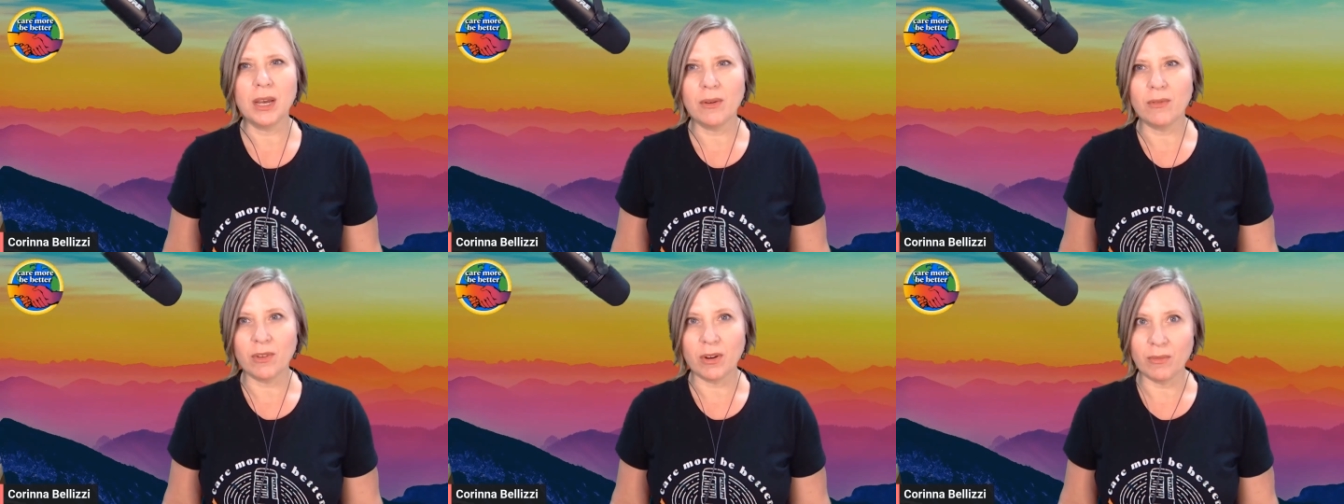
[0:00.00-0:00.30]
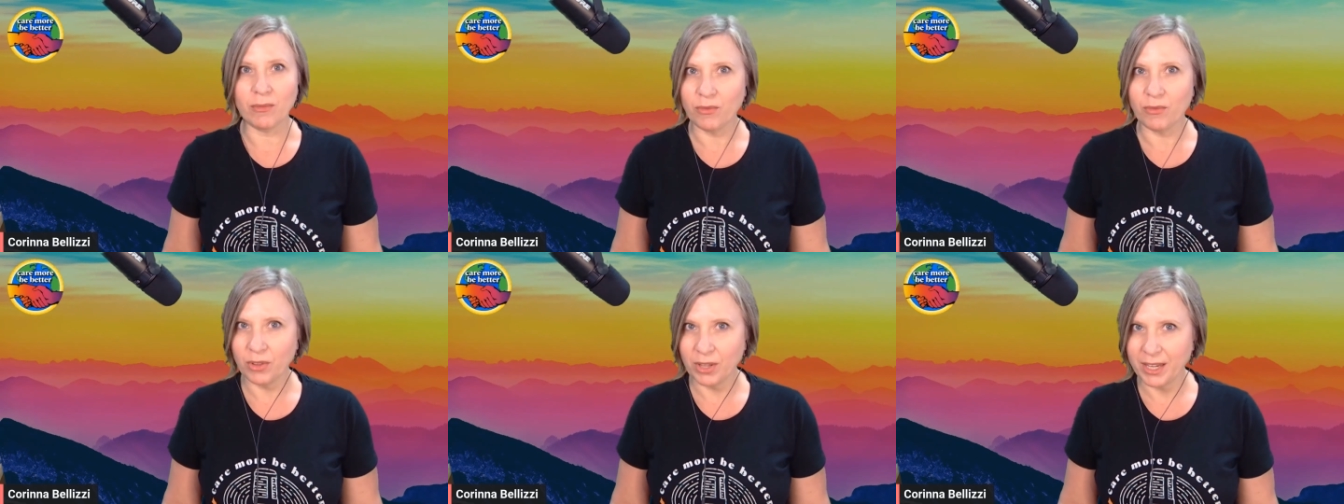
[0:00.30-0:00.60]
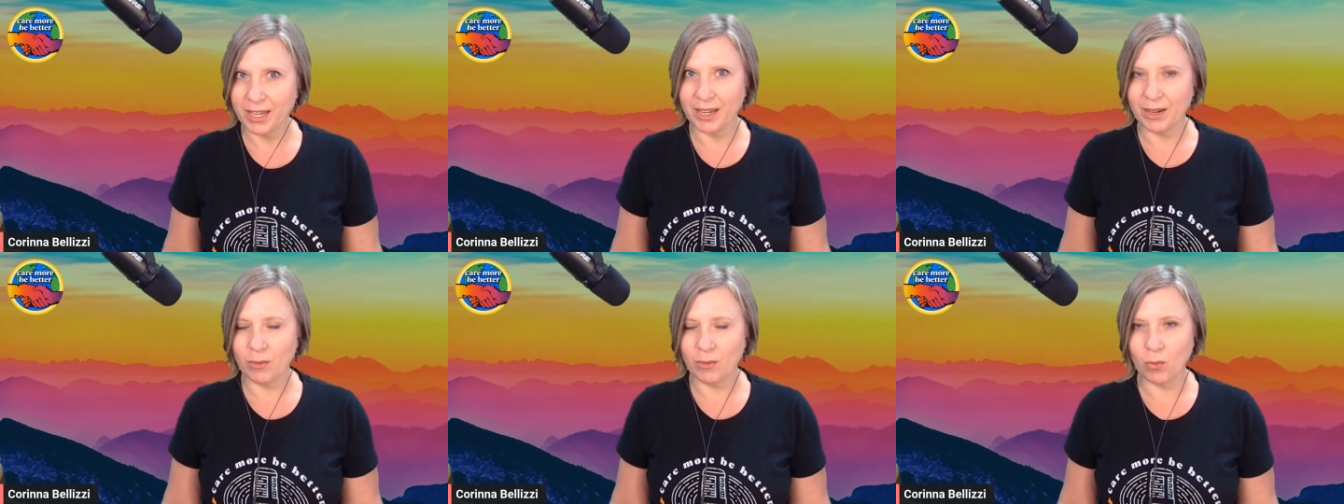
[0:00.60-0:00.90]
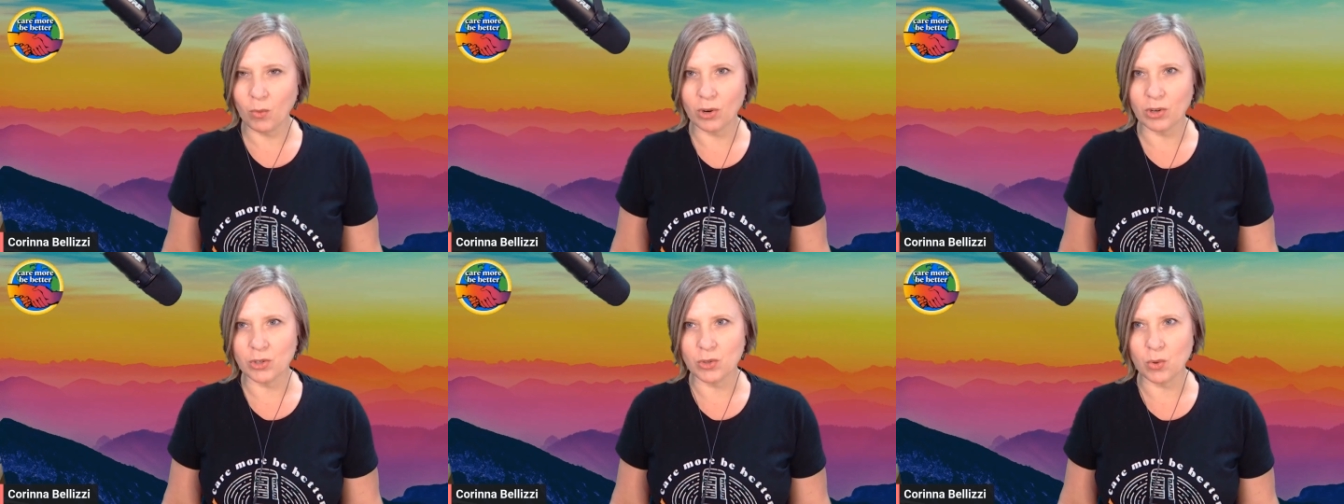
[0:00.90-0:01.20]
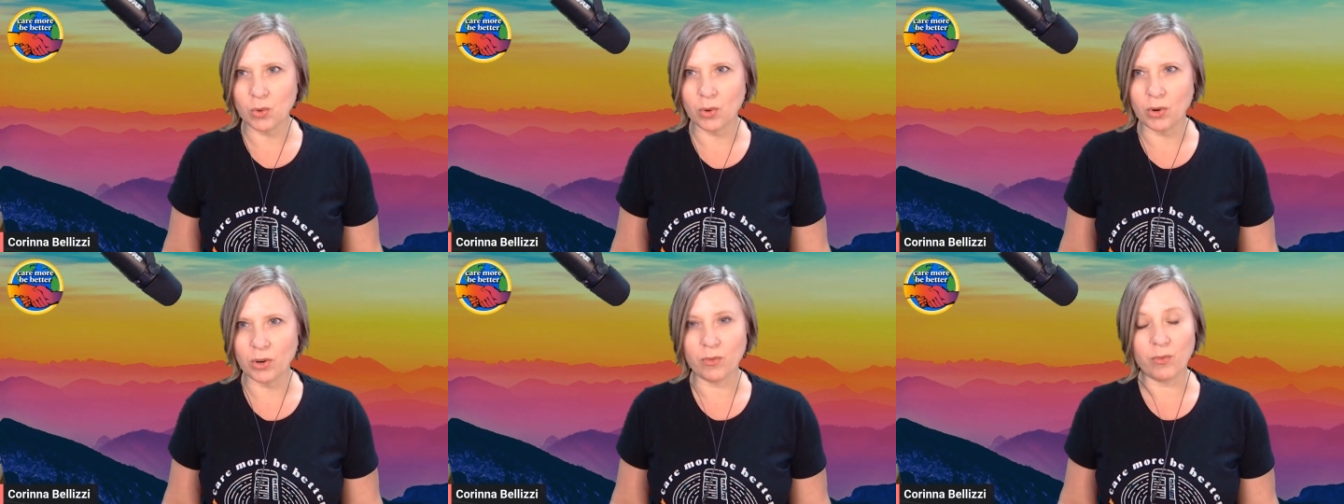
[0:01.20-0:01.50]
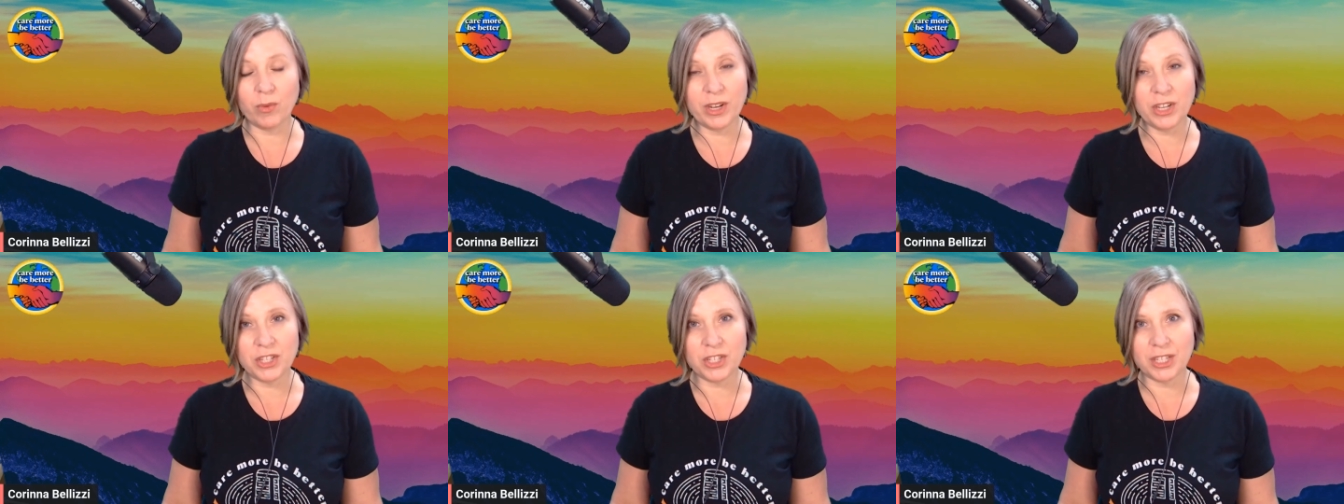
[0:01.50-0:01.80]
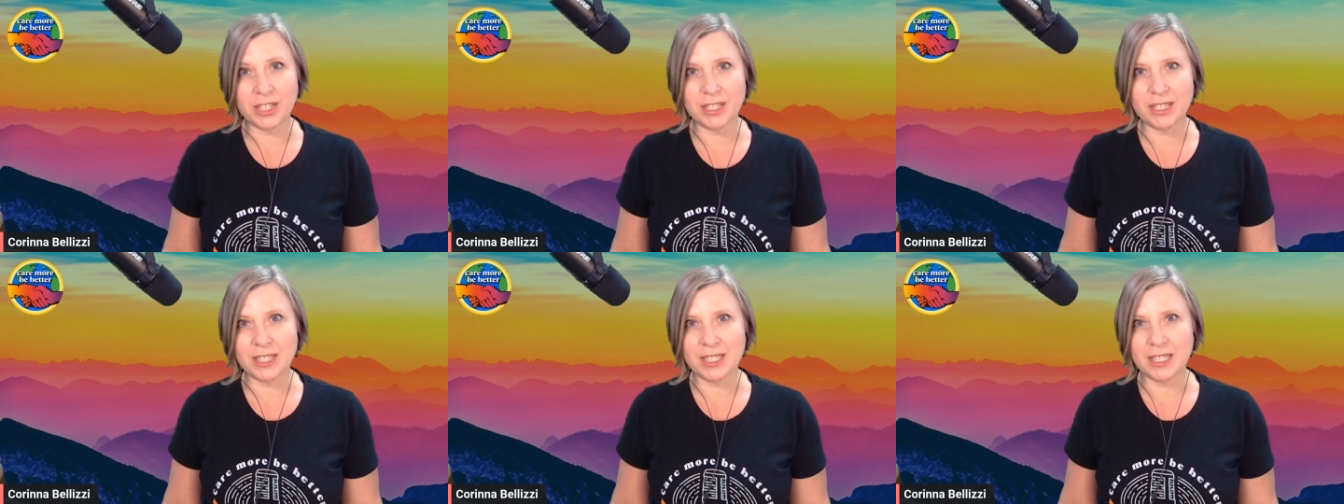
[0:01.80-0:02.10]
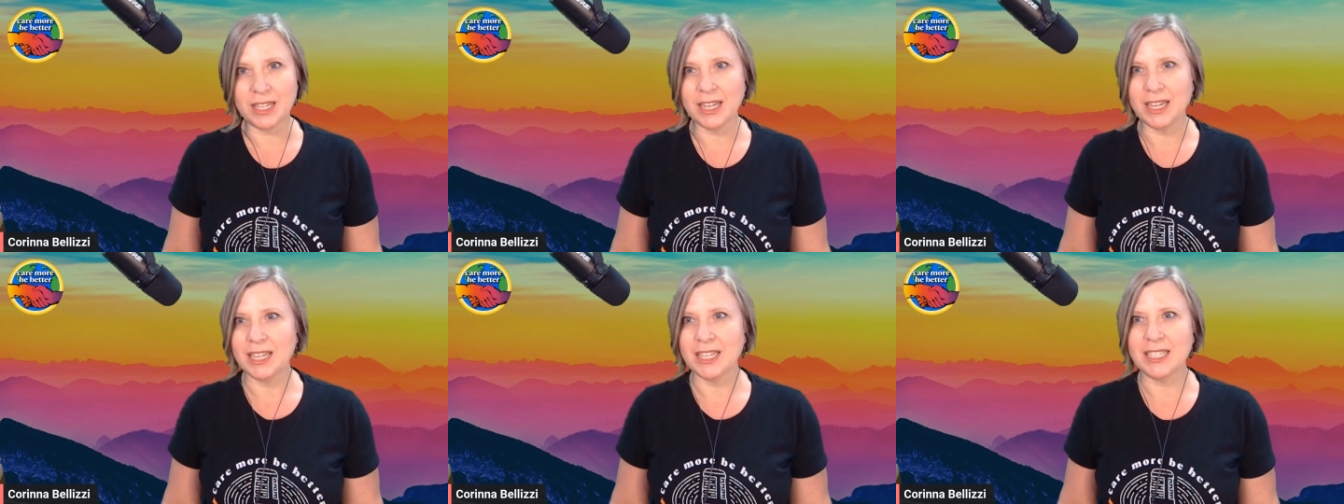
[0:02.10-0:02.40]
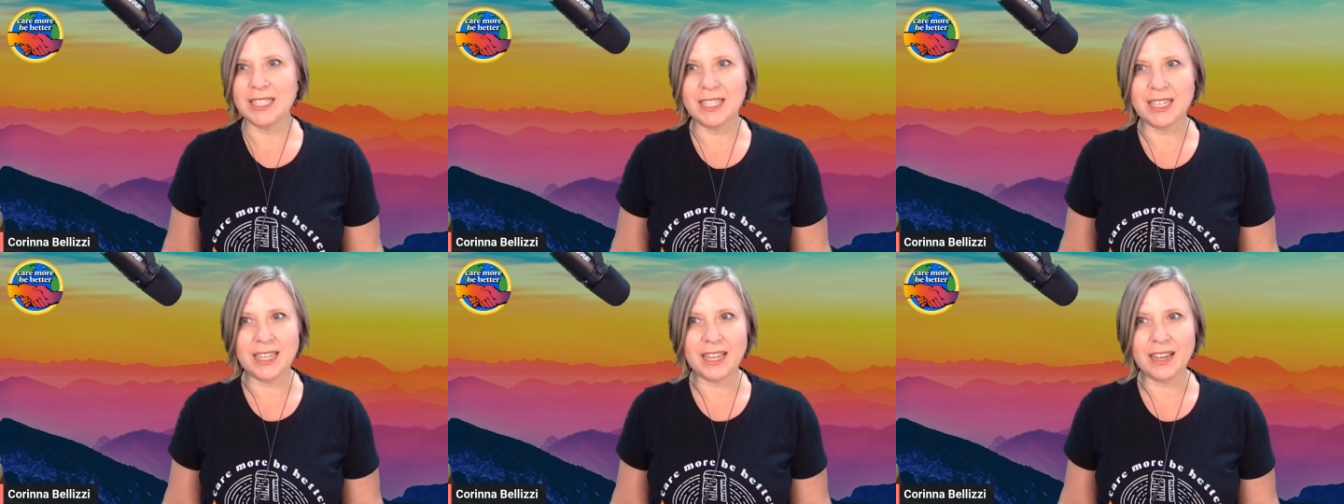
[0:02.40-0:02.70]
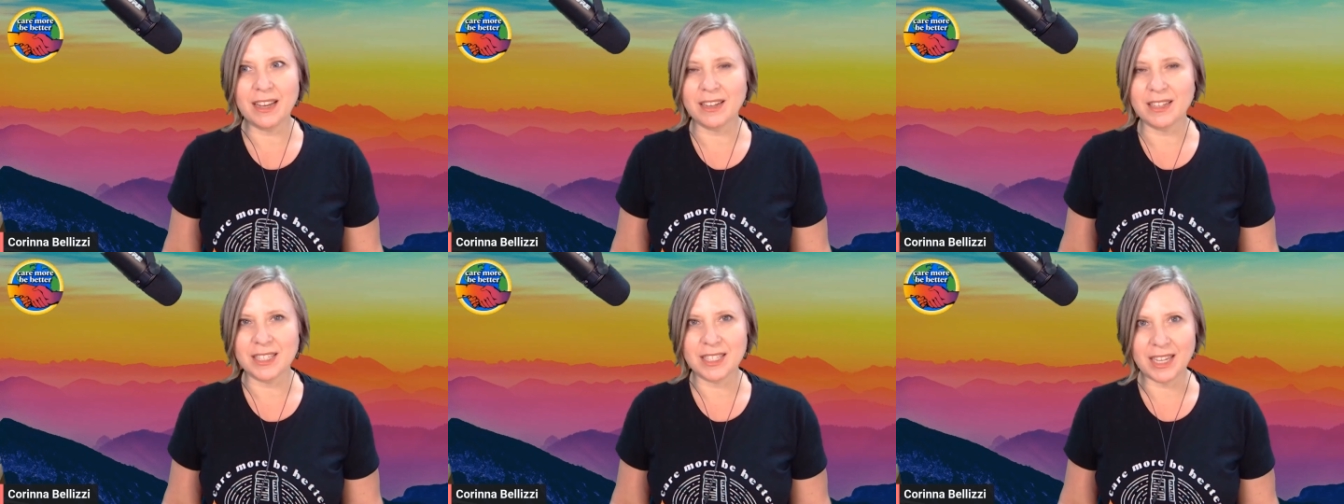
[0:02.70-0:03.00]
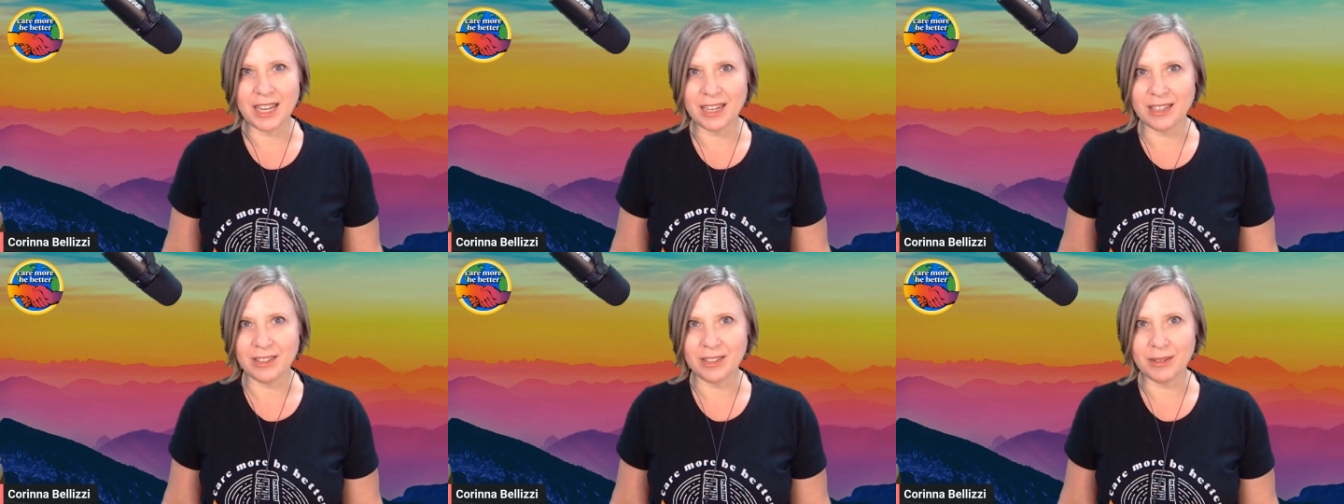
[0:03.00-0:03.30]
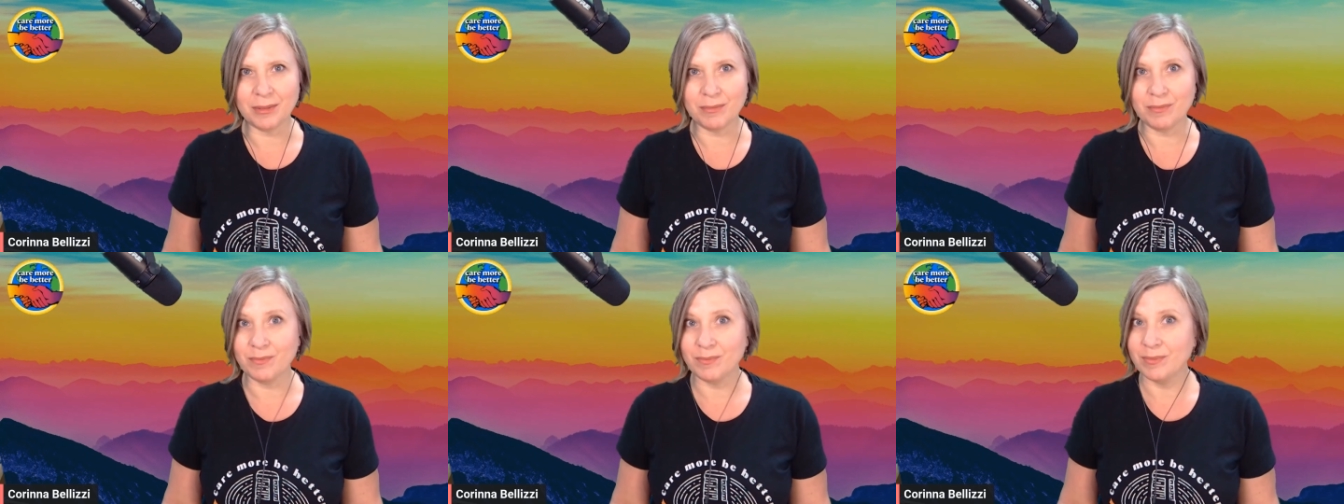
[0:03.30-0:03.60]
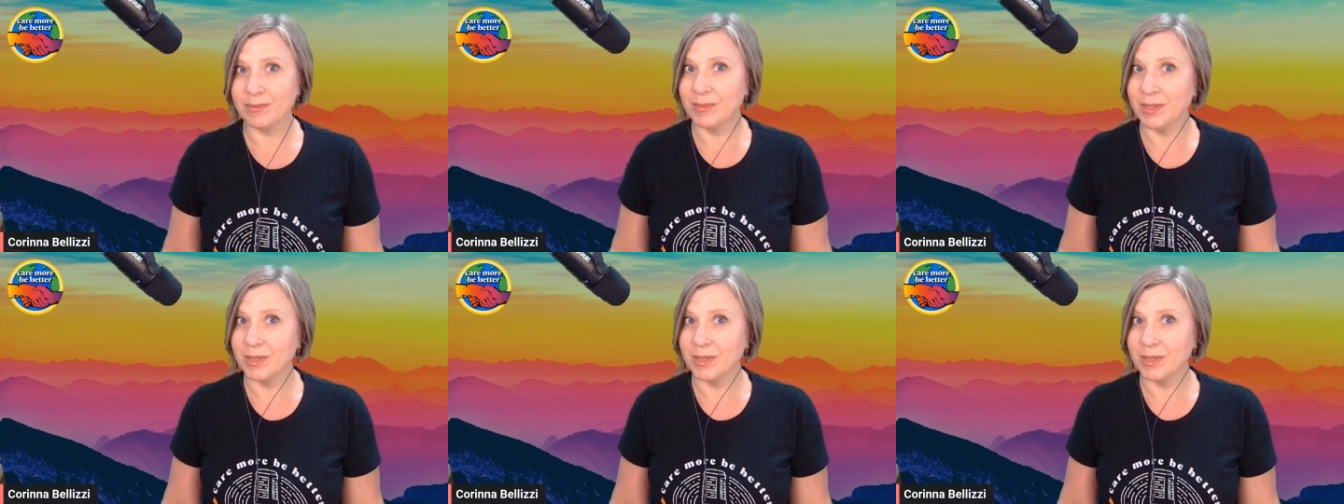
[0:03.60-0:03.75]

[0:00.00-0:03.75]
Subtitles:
from fleeing war-torn regions, seeking asylum,